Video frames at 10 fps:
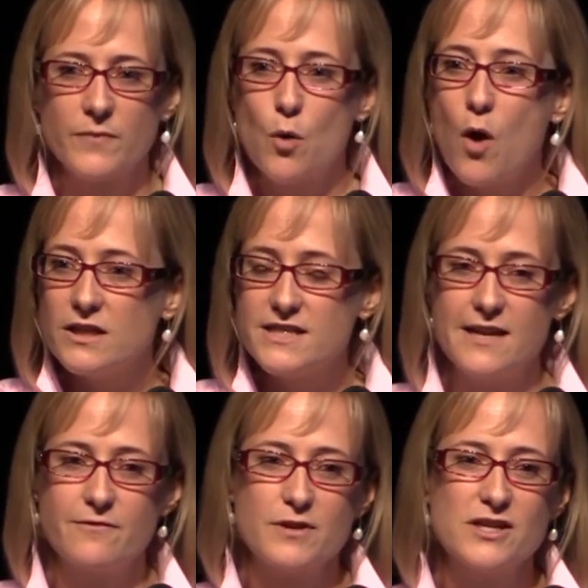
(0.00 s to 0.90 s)

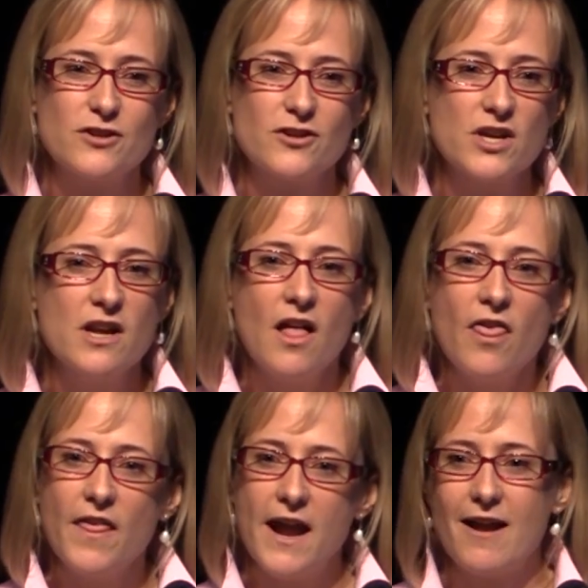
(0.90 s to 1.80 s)
qualitative research,
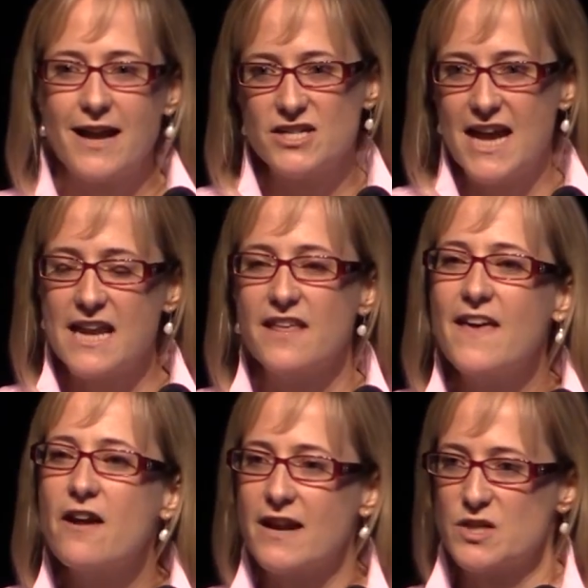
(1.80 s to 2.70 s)
they're actually adding
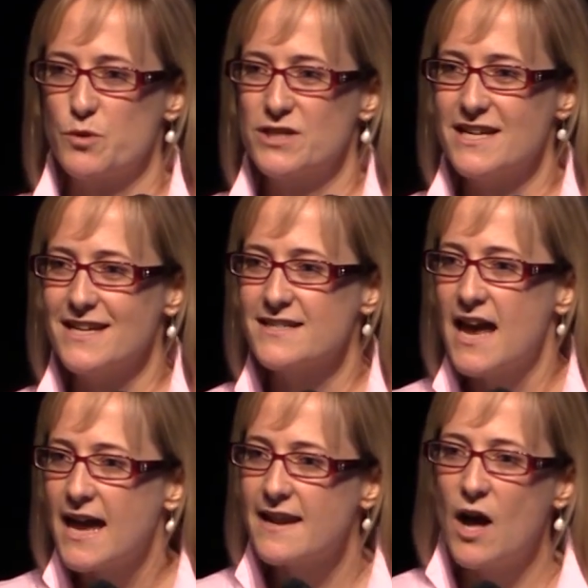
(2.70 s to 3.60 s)
their expertise
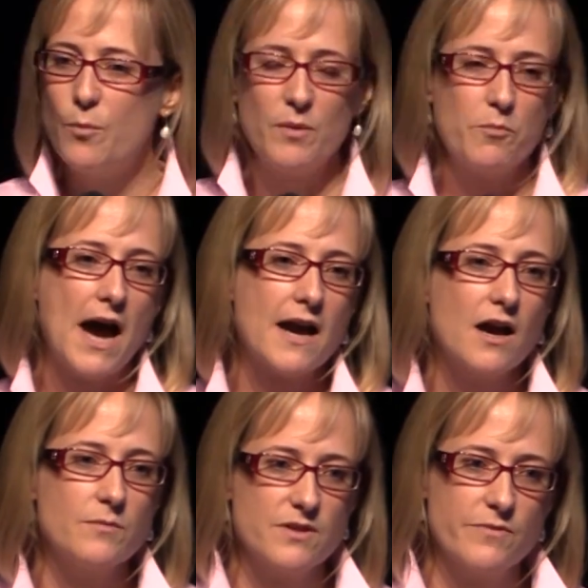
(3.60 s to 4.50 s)
and helping back
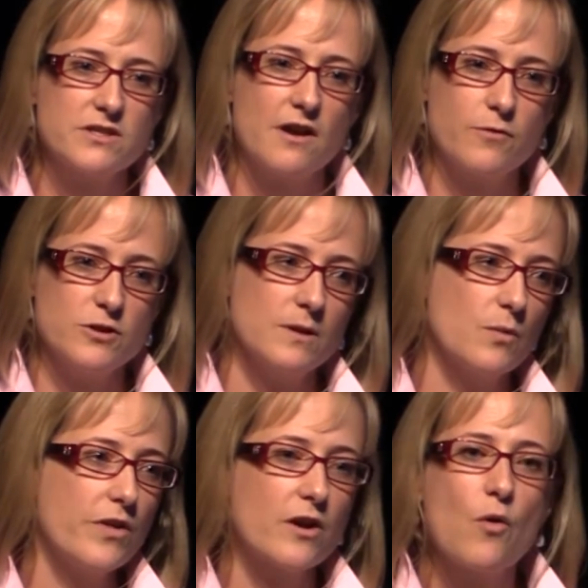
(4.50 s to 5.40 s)
up some of the stuff we're
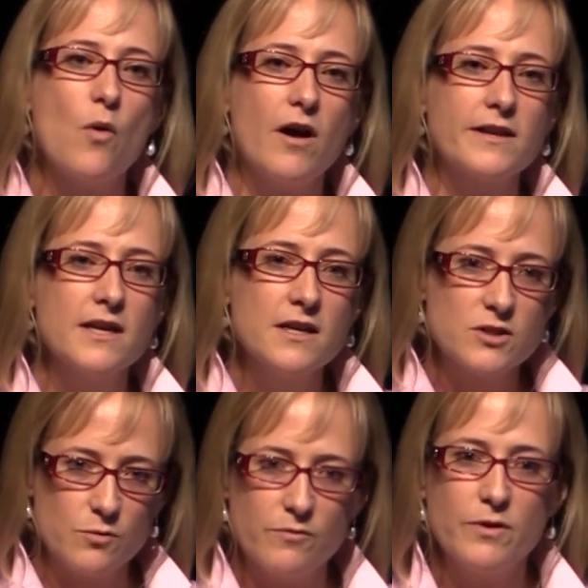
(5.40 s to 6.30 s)
doing with their quant.
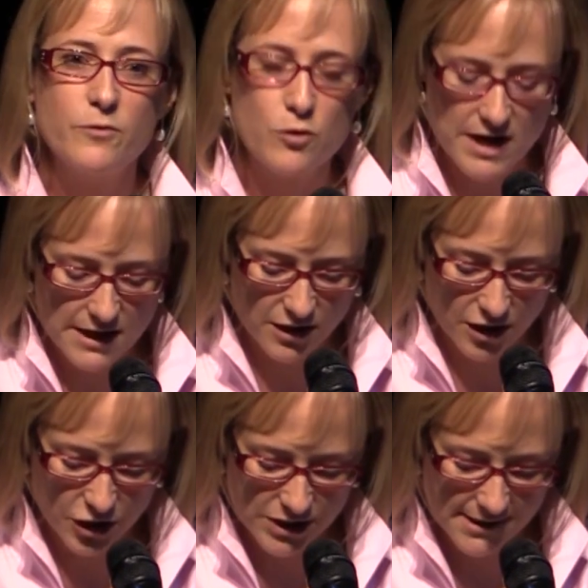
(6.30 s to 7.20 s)
So we've created a
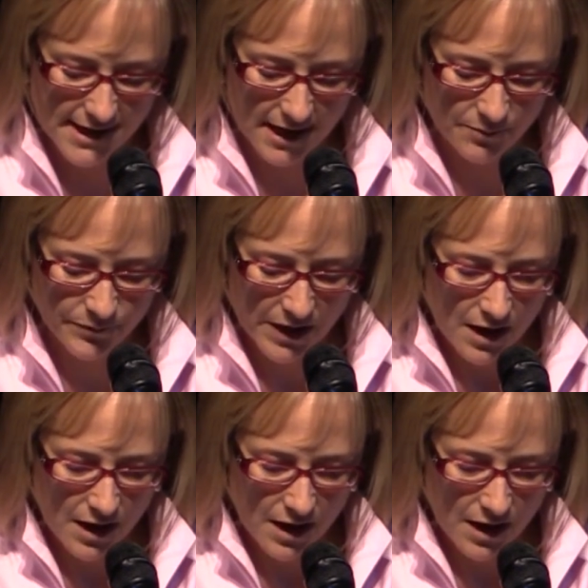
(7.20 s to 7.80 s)
good team.